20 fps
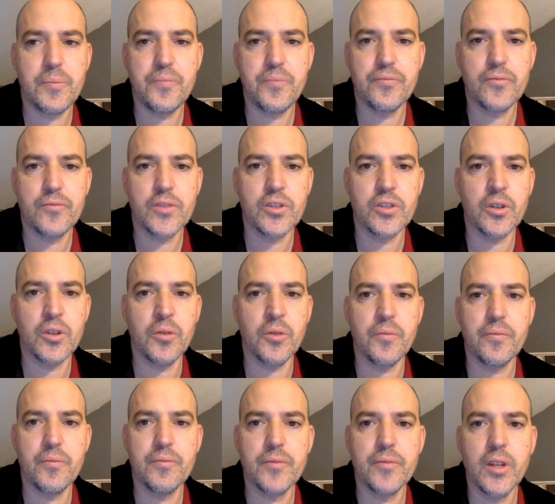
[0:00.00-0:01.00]
So,
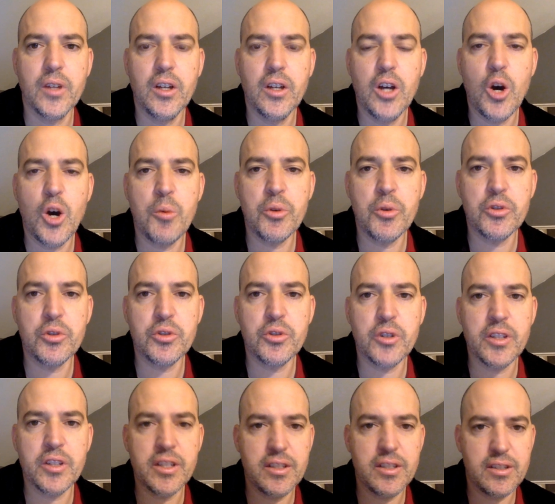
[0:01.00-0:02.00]
hope you enjoy
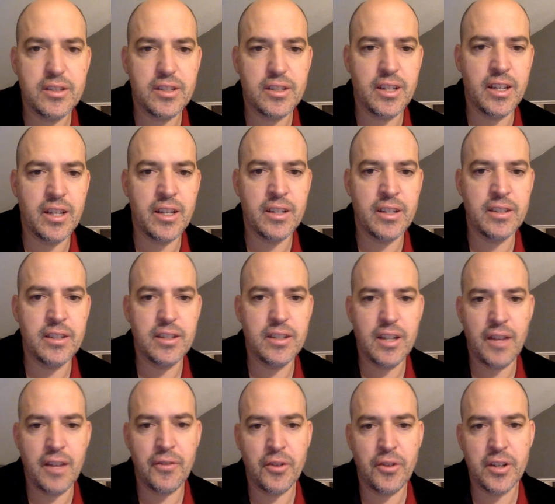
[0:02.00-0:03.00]
this and
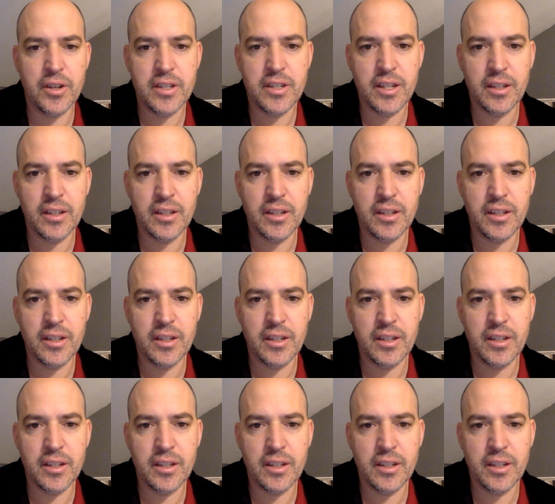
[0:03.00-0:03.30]
have a great day.